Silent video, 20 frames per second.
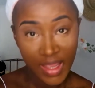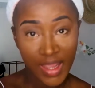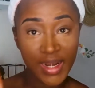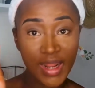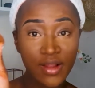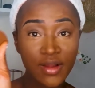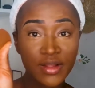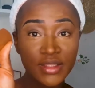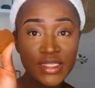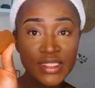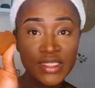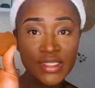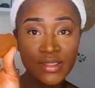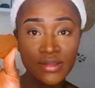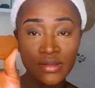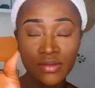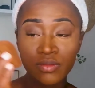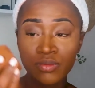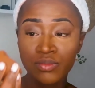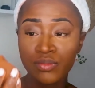And I got
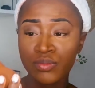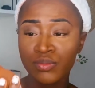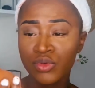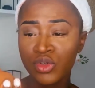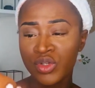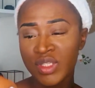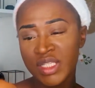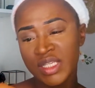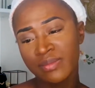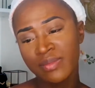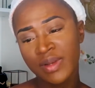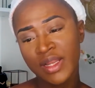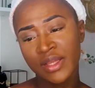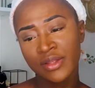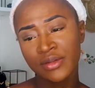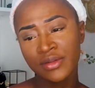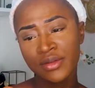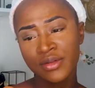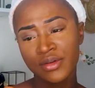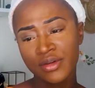this beauty
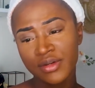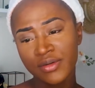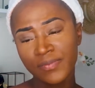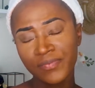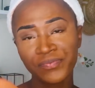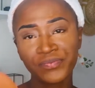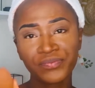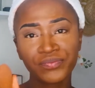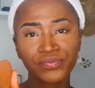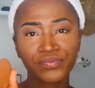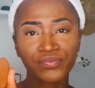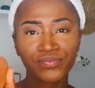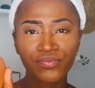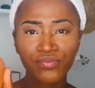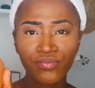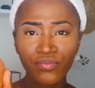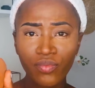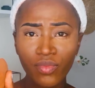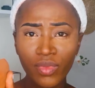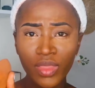blender
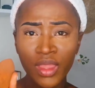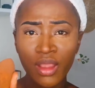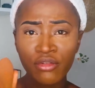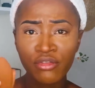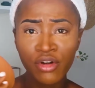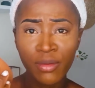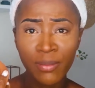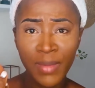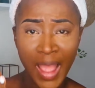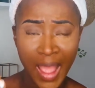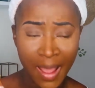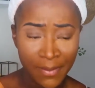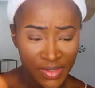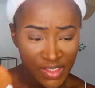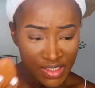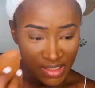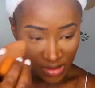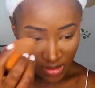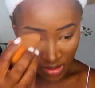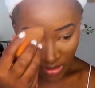from
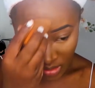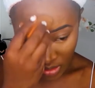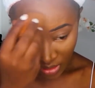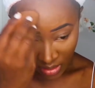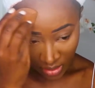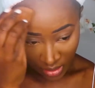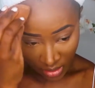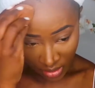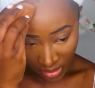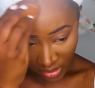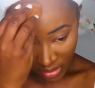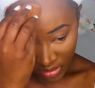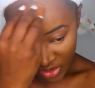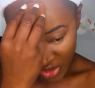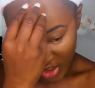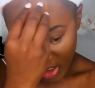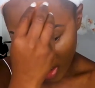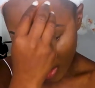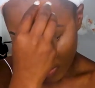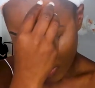Amazon.
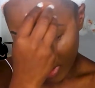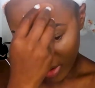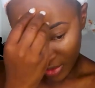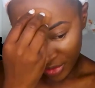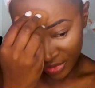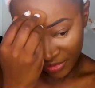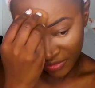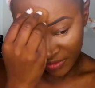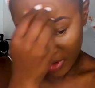Check out my other